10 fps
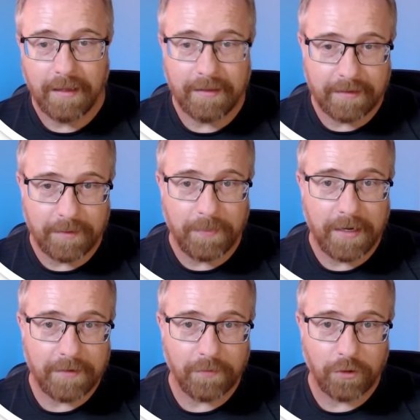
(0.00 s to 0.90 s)
And then the
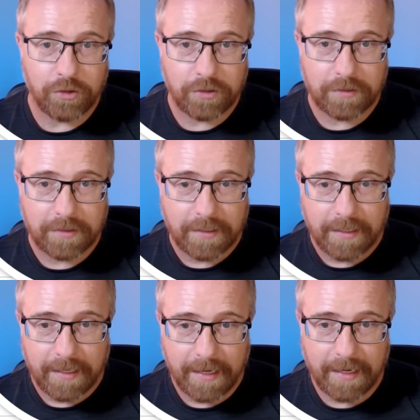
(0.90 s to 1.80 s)
paid version
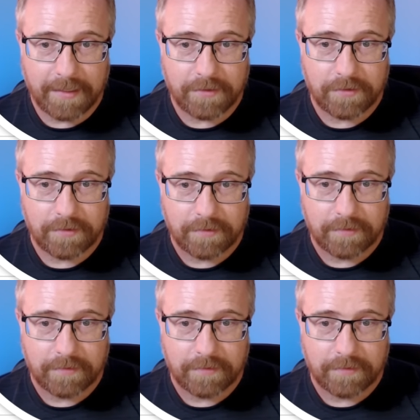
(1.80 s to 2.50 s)
has